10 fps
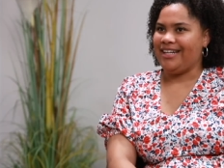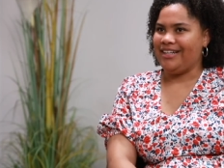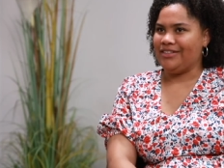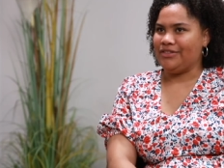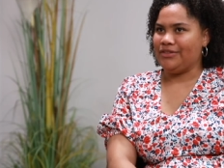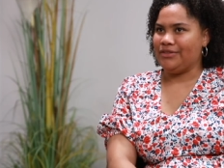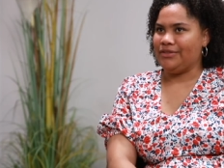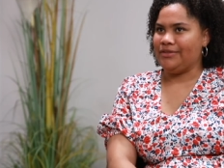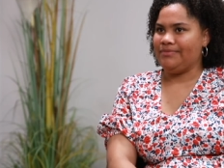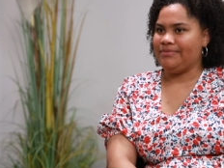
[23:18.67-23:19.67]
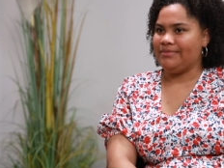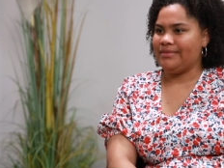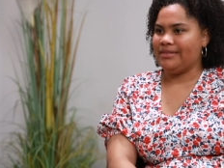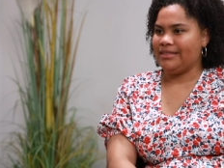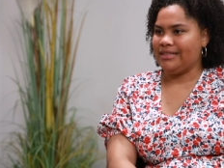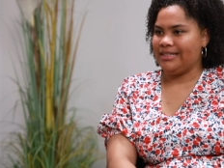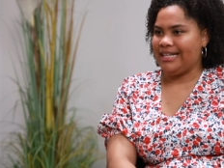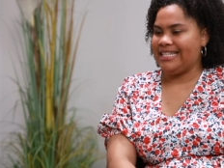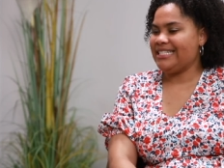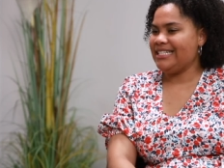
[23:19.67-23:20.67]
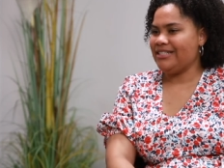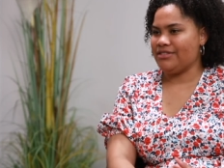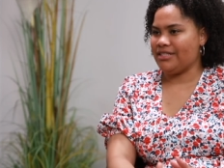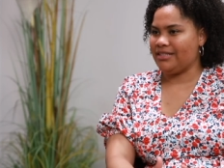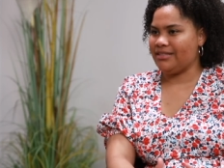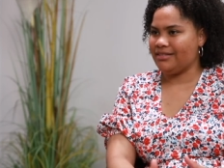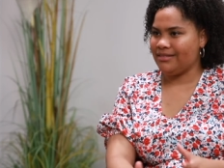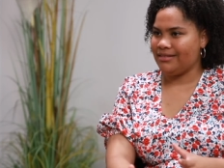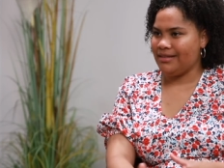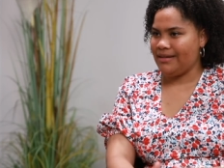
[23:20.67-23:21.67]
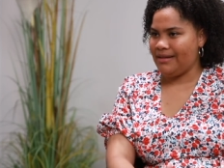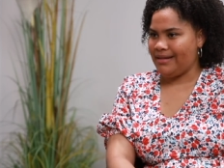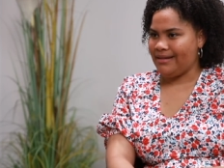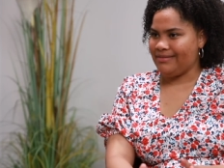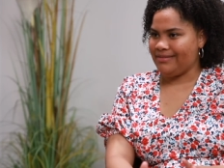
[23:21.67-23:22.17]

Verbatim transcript: Então, assim, não sabe? Você